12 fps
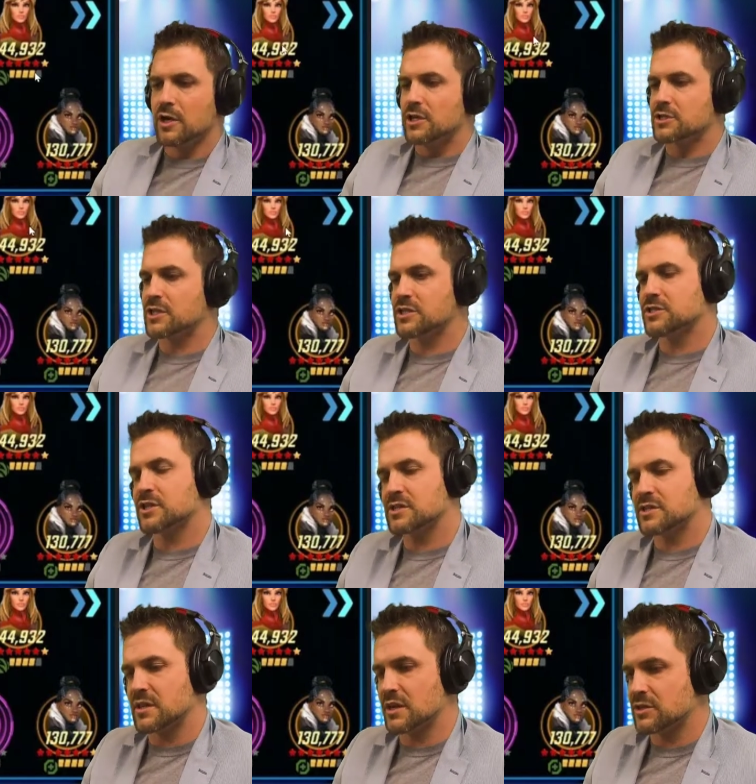She's
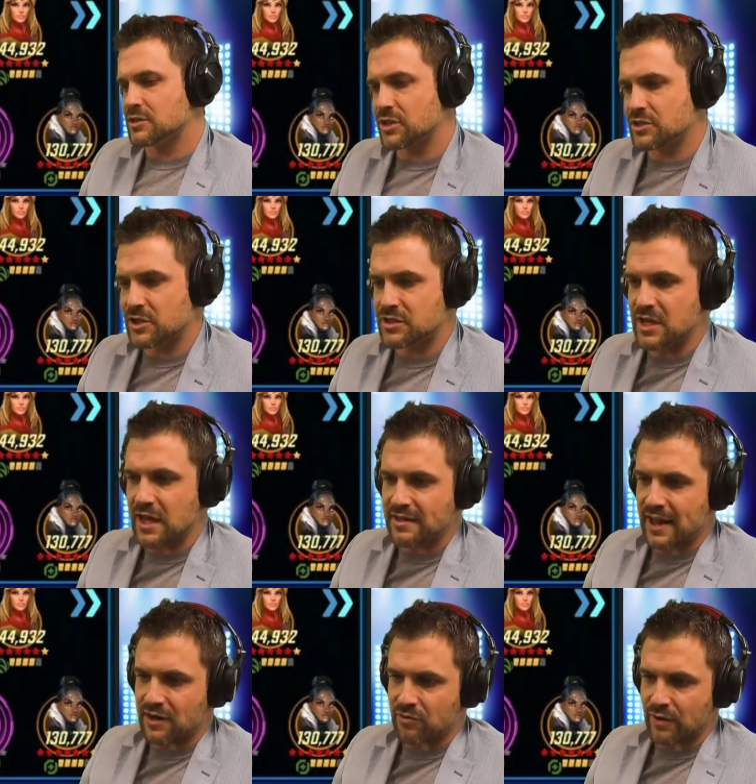just not
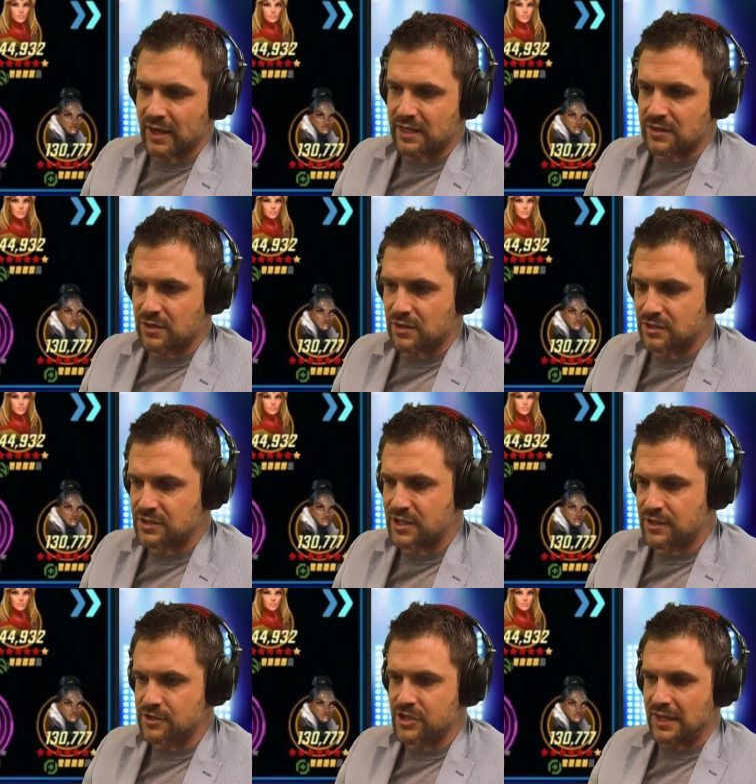that great. Her
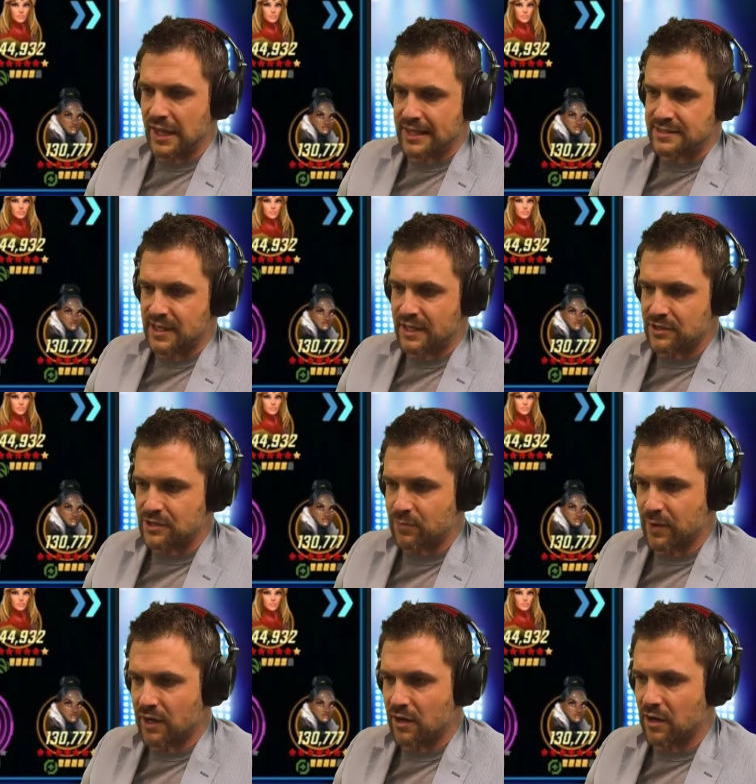synergy lies
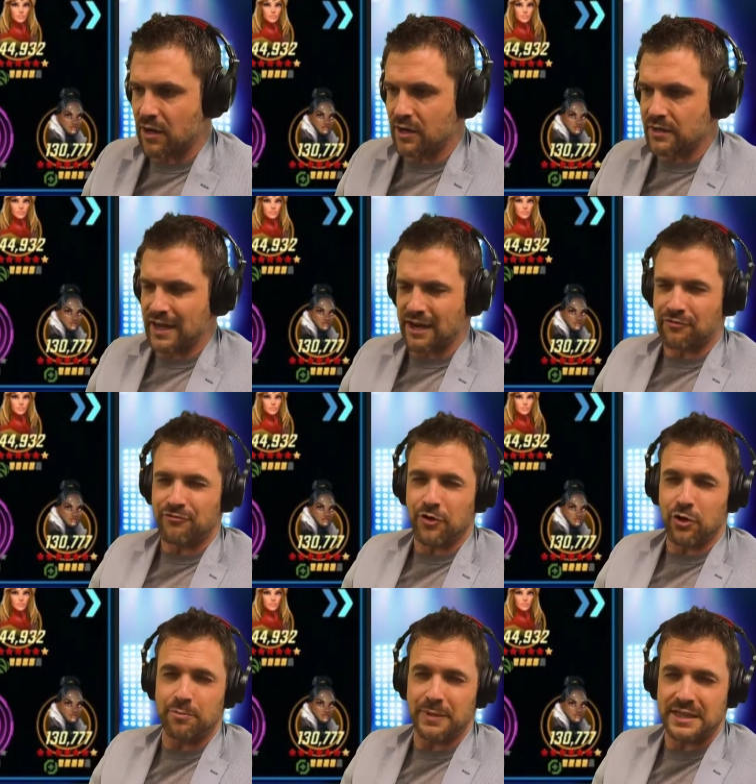elsewhere on like a
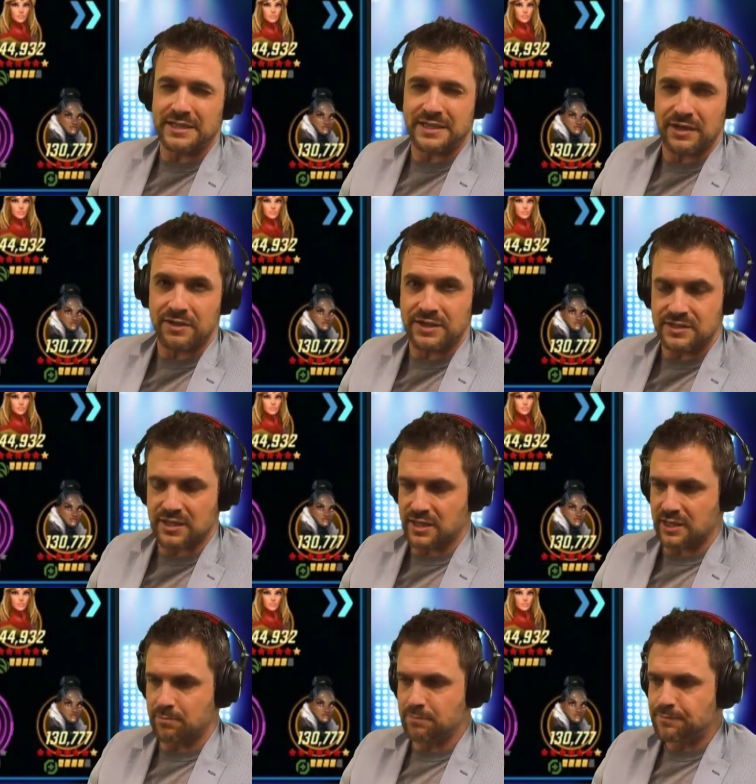full military
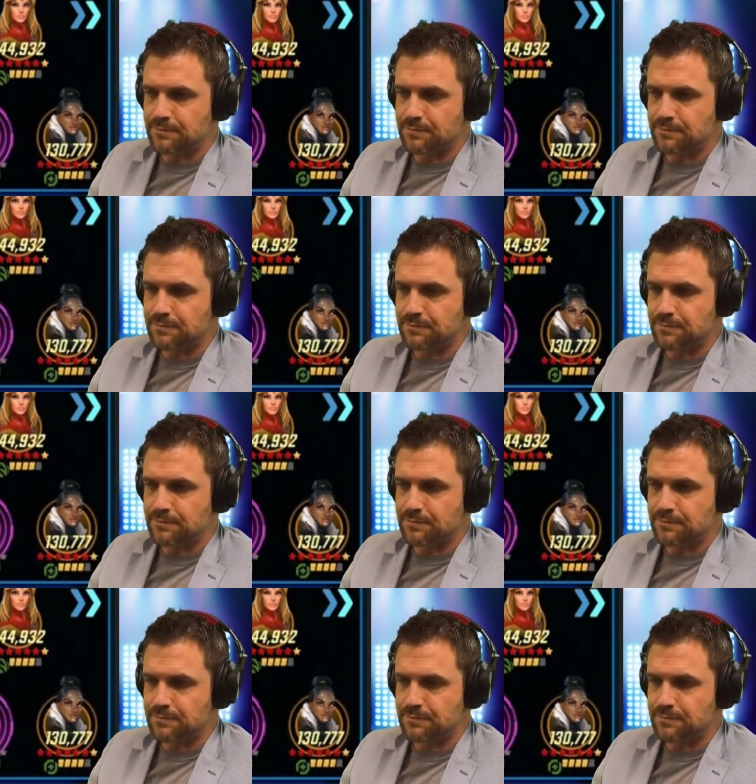team.